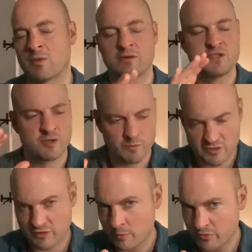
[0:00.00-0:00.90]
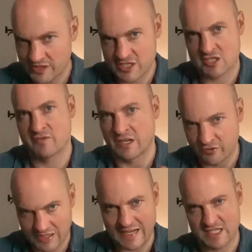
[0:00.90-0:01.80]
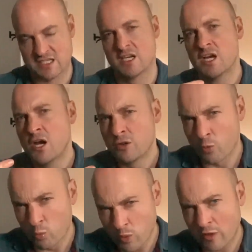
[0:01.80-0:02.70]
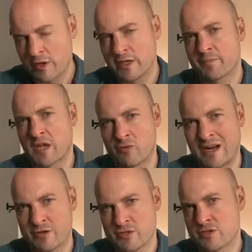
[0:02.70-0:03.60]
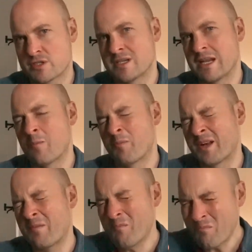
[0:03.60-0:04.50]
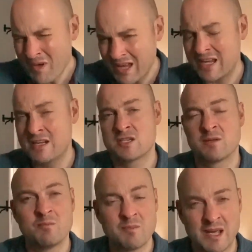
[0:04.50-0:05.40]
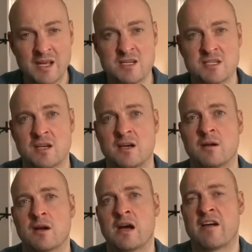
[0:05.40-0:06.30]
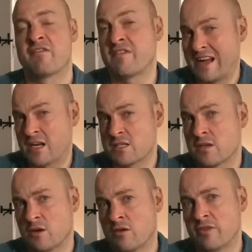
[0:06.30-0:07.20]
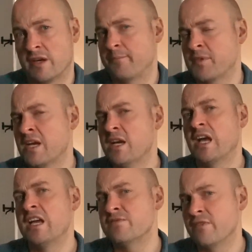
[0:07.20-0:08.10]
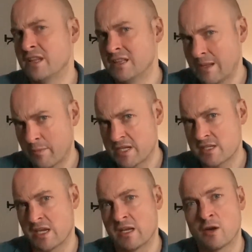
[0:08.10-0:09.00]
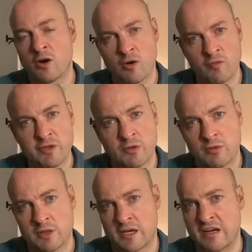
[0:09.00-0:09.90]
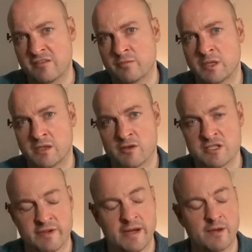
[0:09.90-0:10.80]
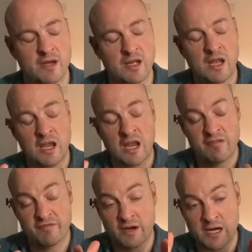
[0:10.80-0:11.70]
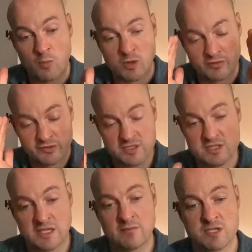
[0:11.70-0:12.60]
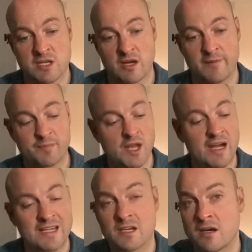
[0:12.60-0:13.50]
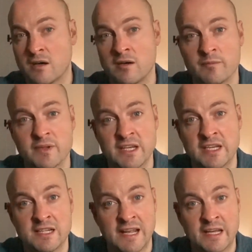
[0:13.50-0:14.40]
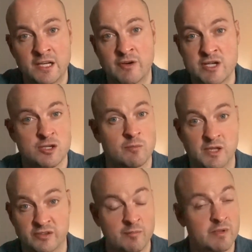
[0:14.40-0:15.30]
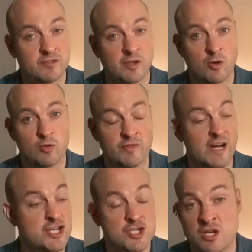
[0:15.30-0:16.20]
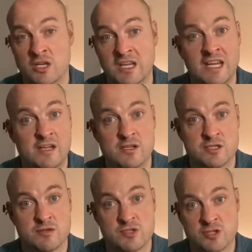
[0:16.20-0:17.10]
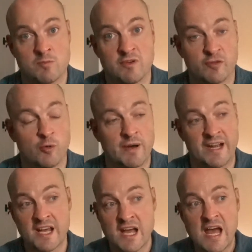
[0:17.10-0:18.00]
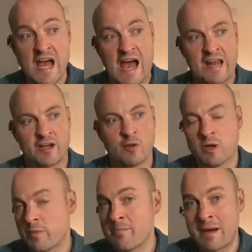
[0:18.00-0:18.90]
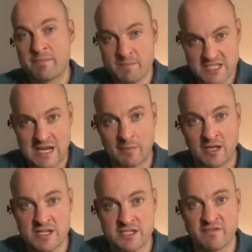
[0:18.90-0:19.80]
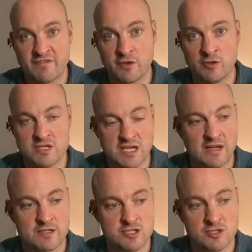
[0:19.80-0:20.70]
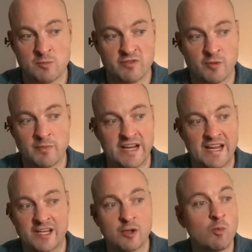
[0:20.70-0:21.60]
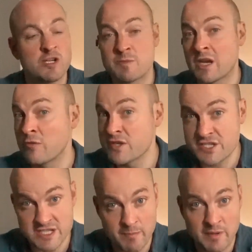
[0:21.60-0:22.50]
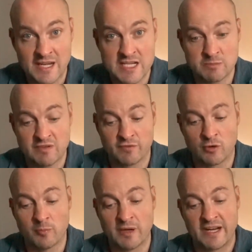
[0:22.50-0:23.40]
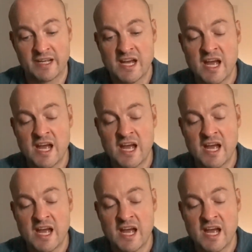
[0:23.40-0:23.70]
Well, insomnia is the obsession, the anxiety, the worry around your sleep. But a major, major factor of it is the limiting of your life because of it. If I want to sleep tonight, I can't eat late in a restaurant because I've been told that I shouldn't eat too soon before bed. And I don't want to be metabolizing food too soon before bed. And I don't want to be overstimulated before bed.